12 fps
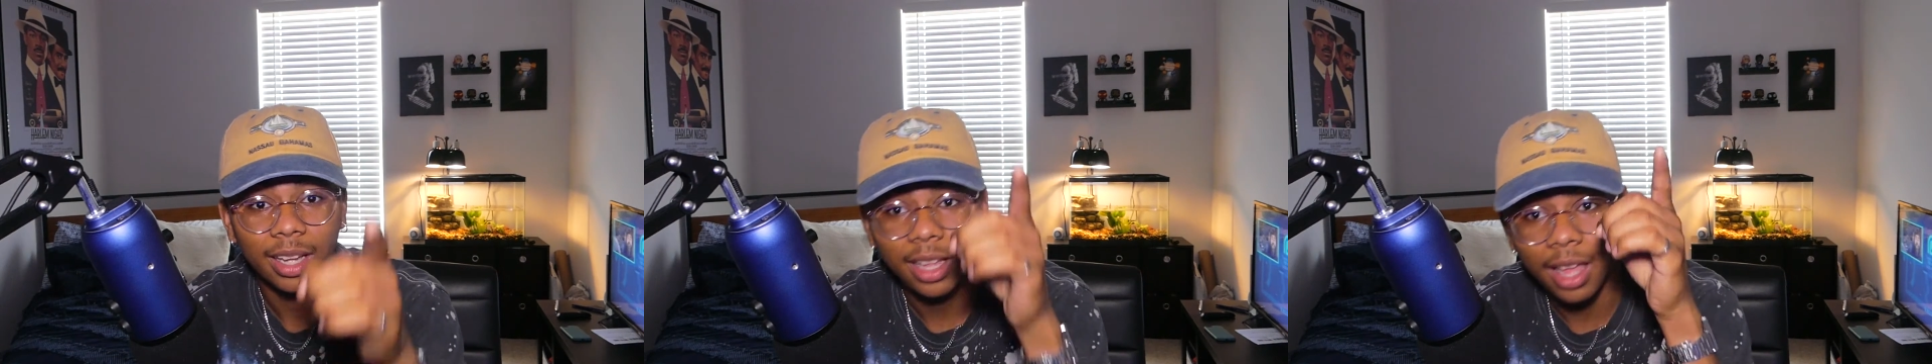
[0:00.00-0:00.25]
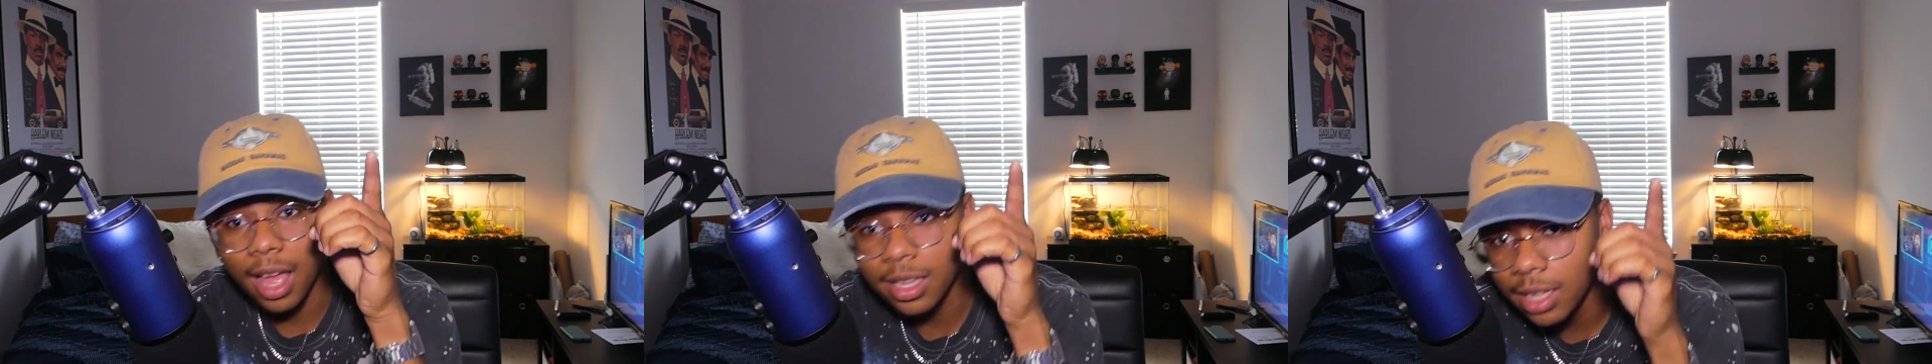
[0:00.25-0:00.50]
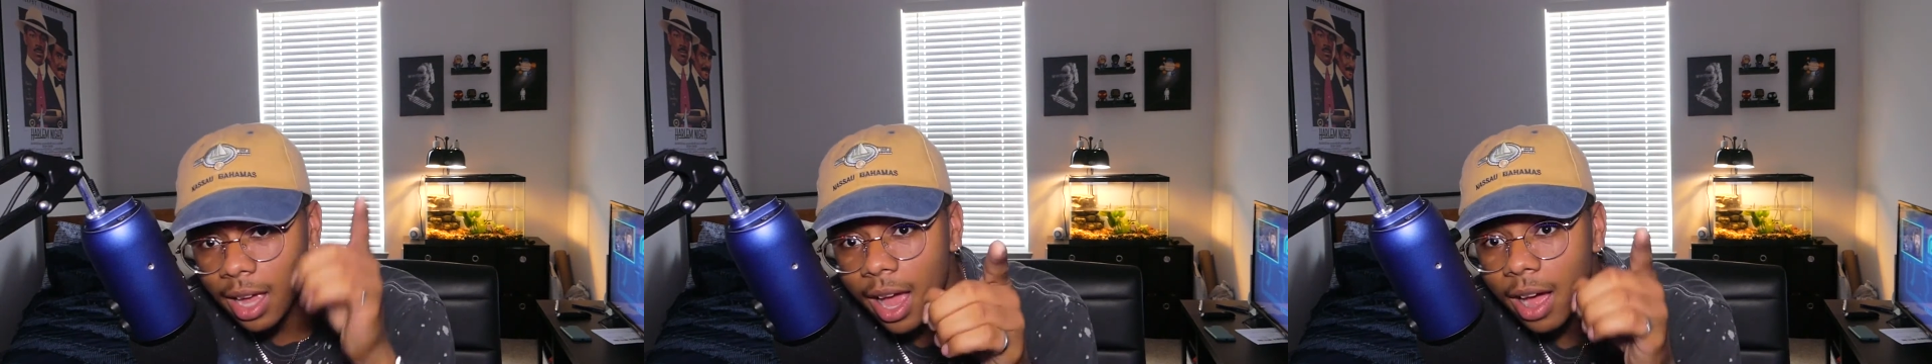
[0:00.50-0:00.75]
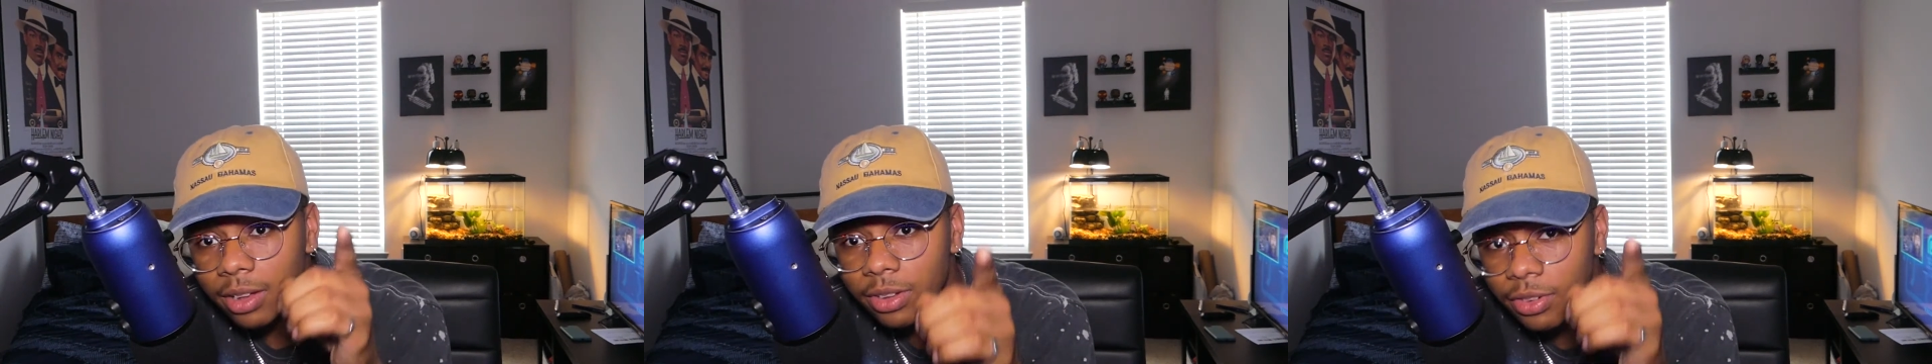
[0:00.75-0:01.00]
That's how
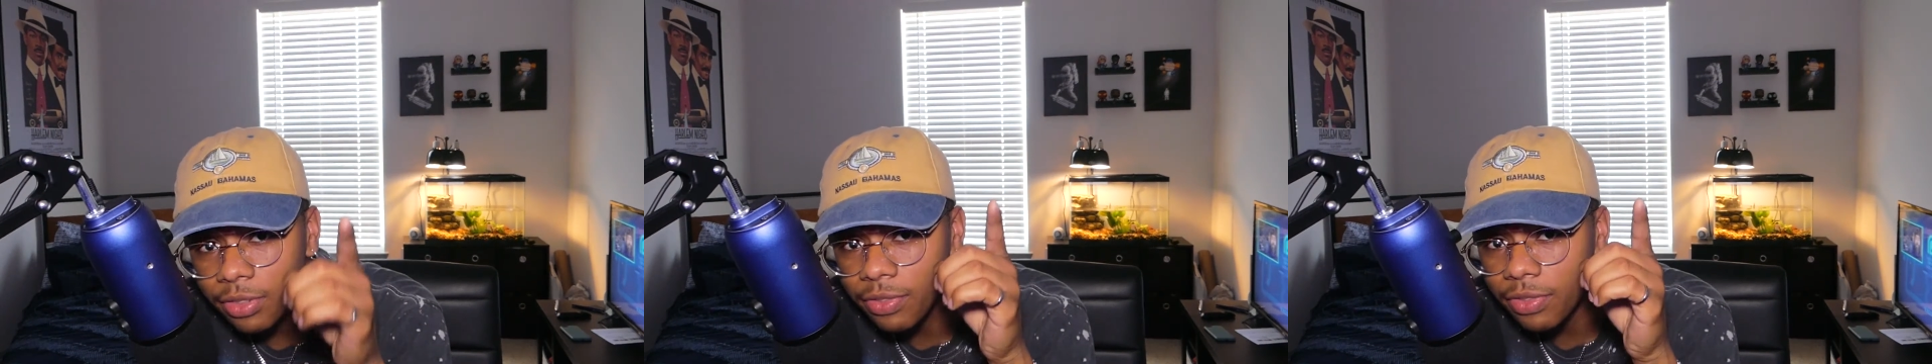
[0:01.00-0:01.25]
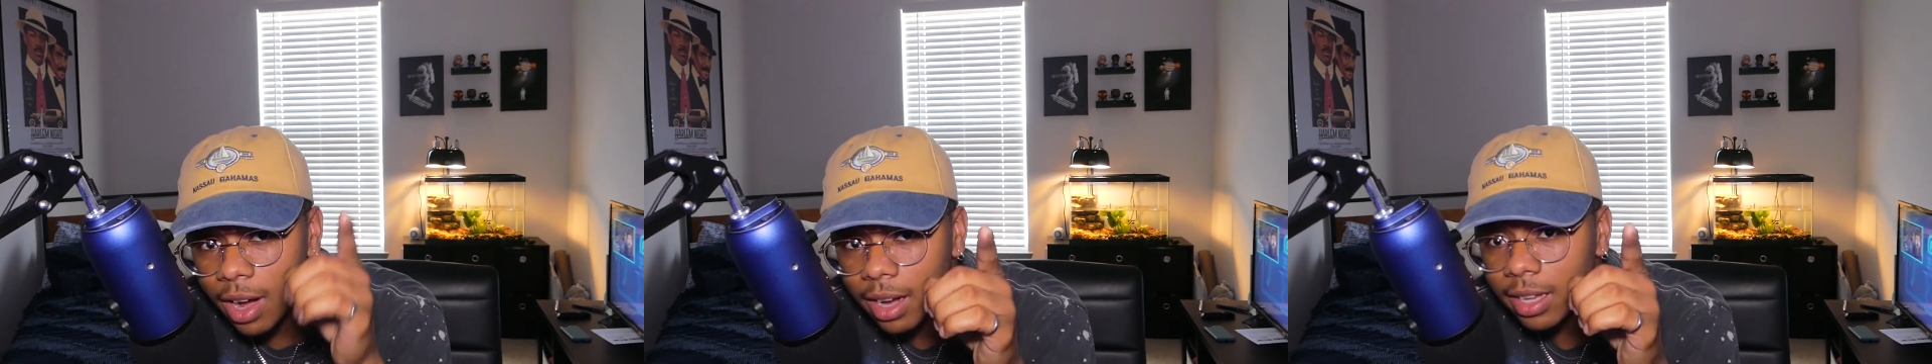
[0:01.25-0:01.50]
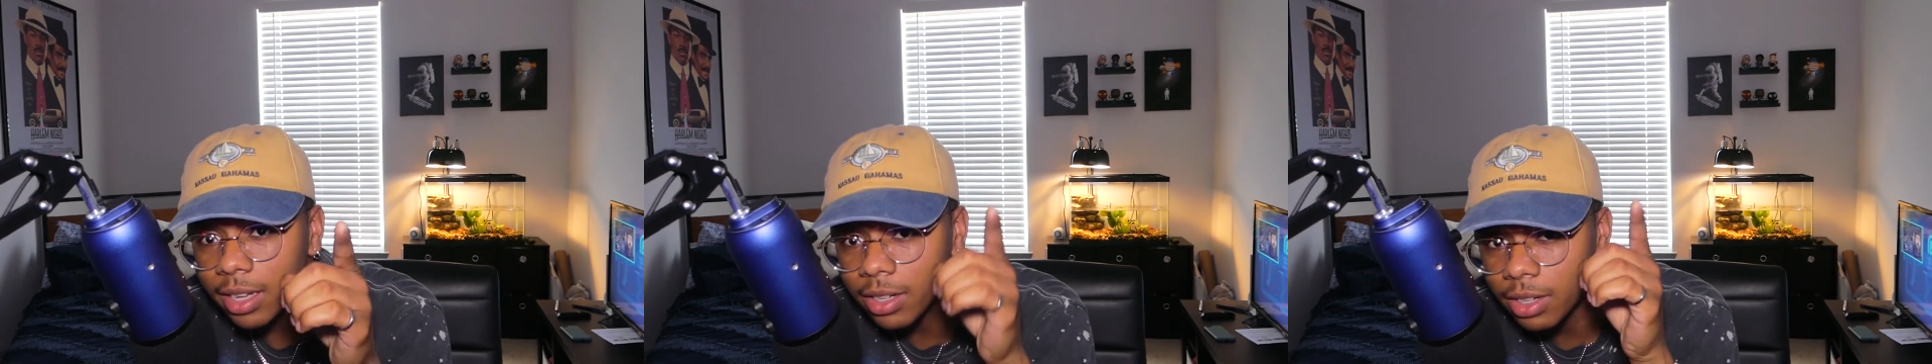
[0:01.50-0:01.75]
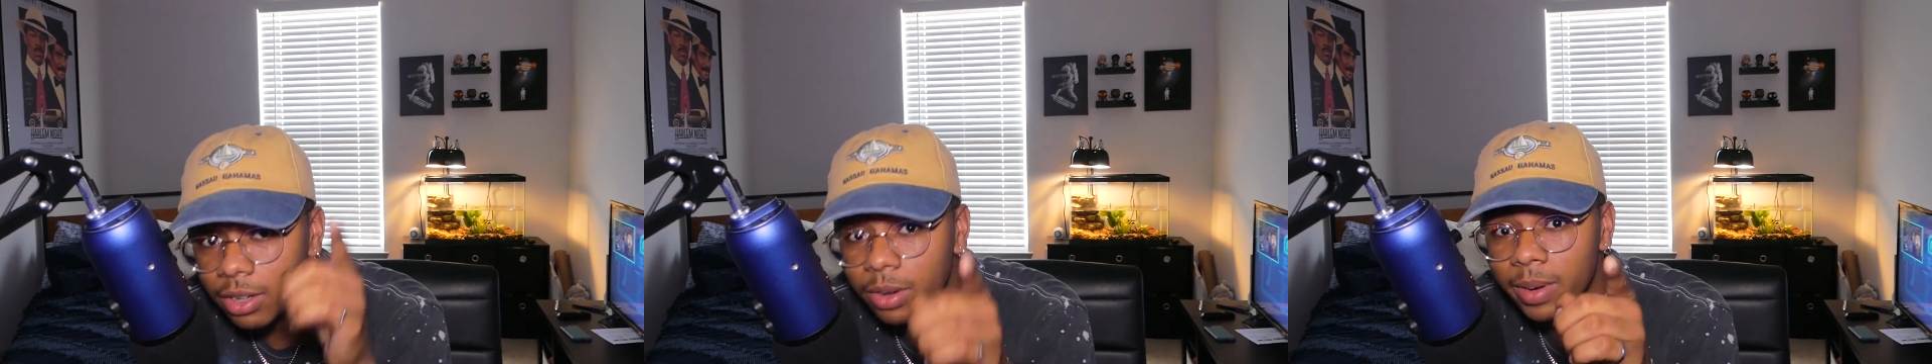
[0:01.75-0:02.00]
you fucking
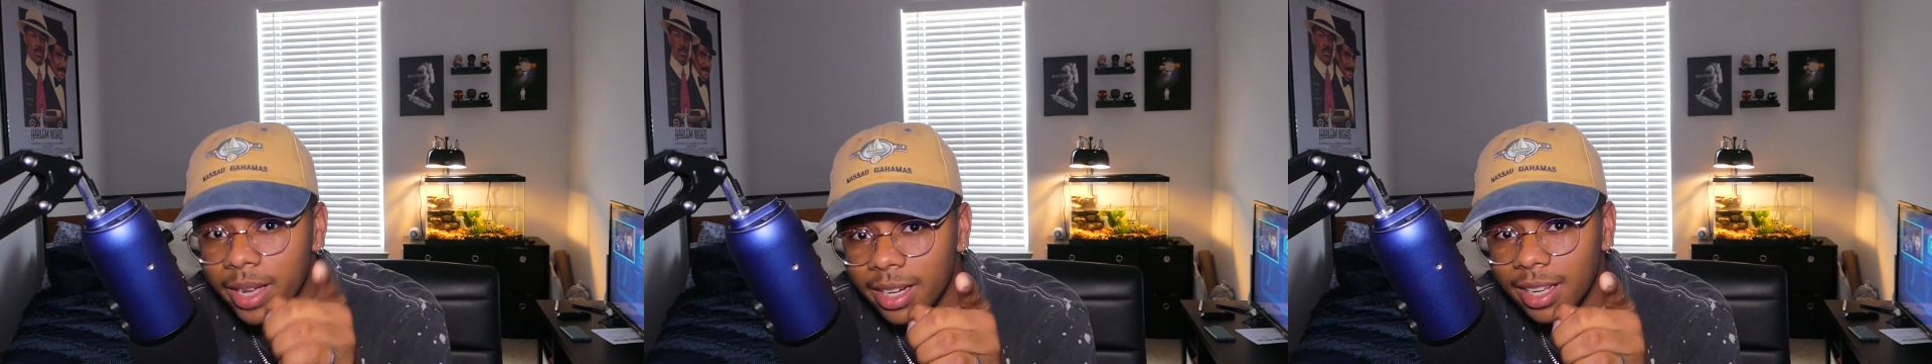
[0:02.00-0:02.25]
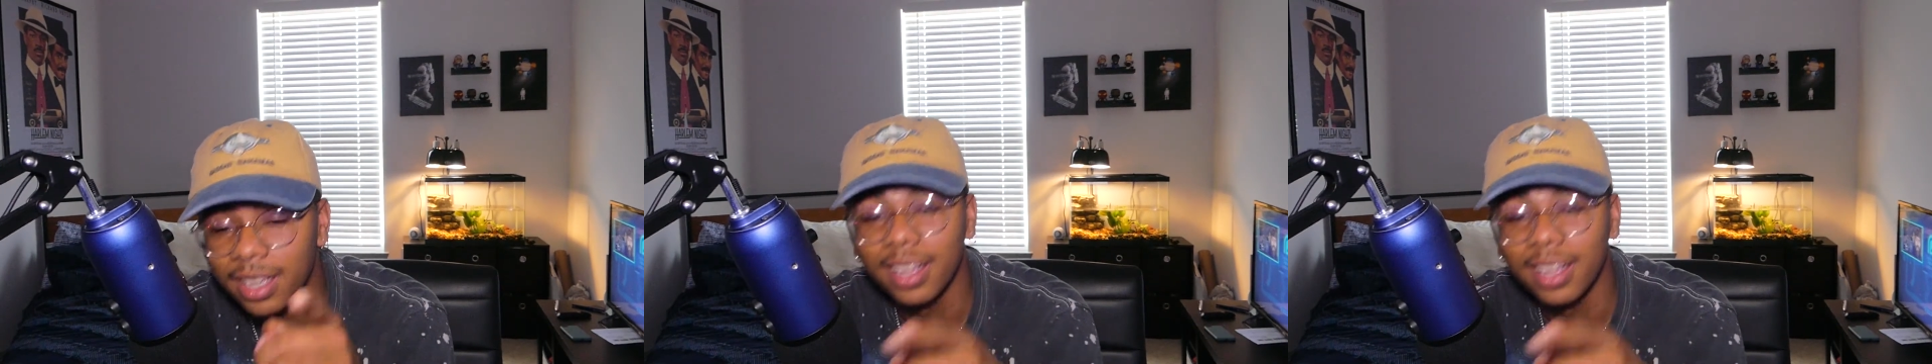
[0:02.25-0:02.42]
do it.